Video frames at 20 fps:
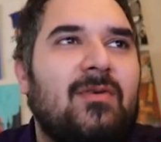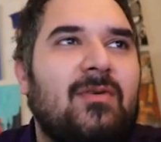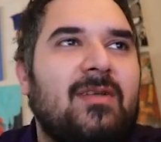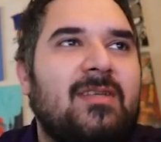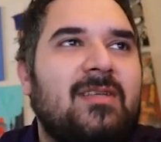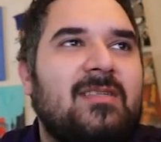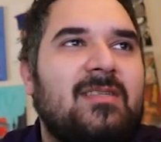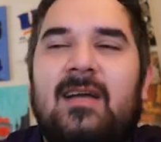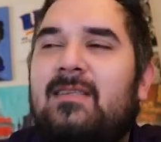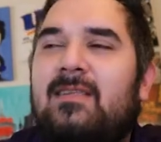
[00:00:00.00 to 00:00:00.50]
really
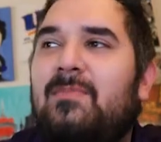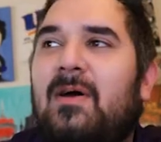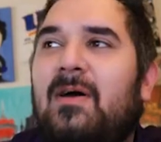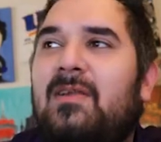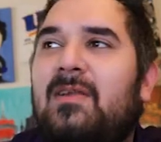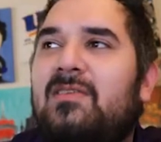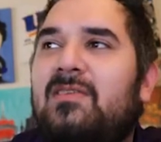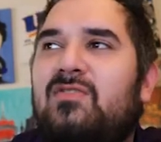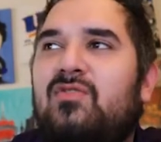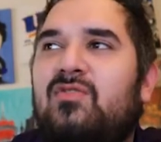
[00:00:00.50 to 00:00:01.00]
talked
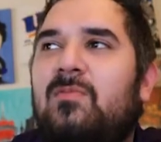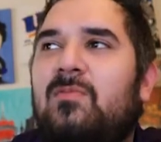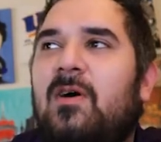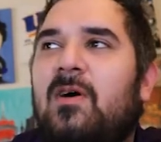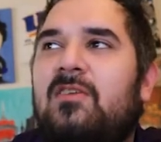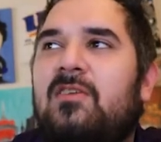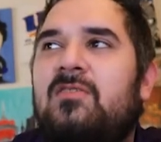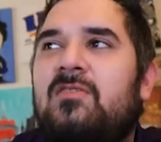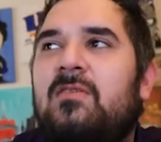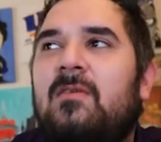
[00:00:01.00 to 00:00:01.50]
about it too
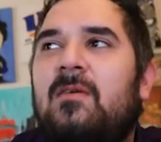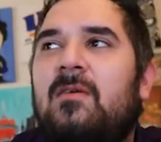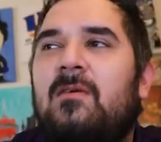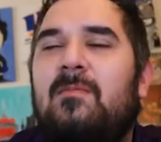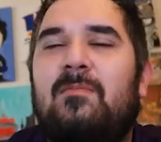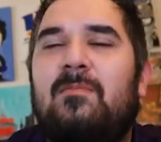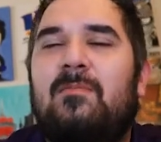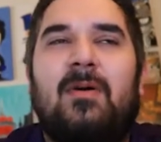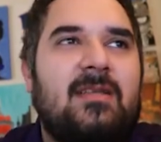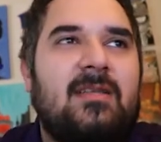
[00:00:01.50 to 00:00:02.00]
much,
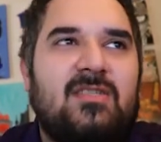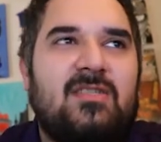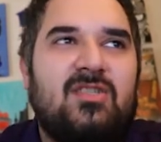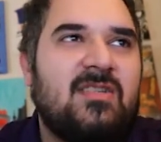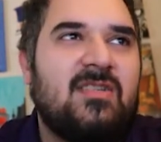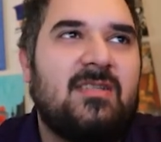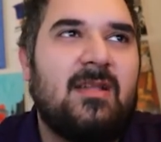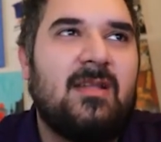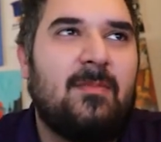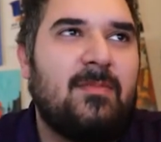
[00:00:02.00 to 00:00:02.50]
but it's
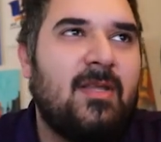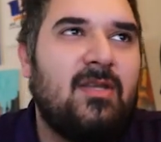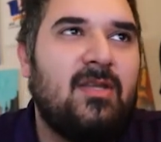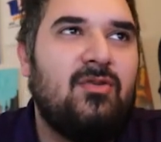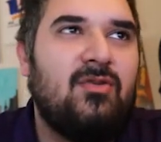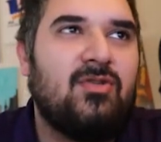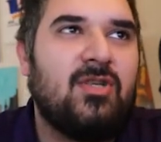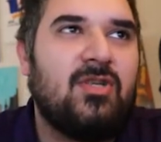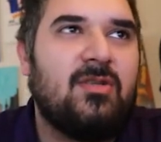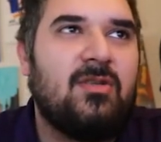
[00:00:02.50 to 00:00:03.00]
just something
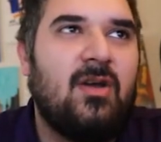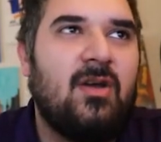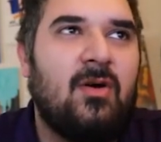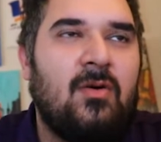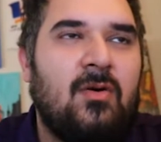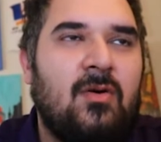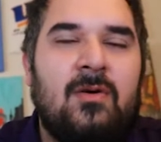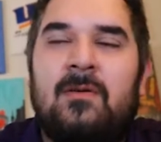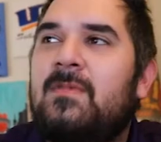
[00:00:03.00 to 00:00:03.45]
you should know.